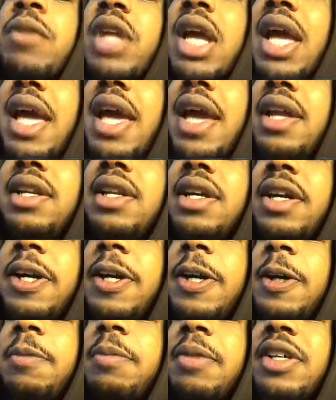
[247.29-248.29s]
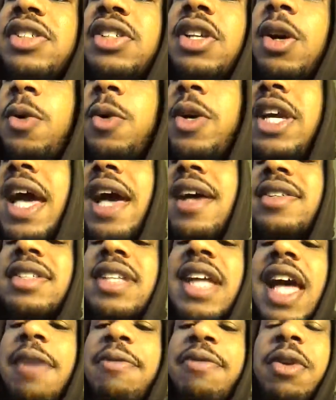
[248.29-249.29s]
And so we got
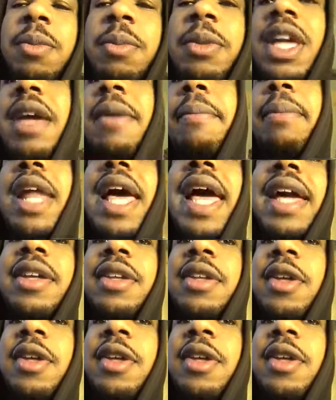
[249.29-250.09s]
stopped for being black,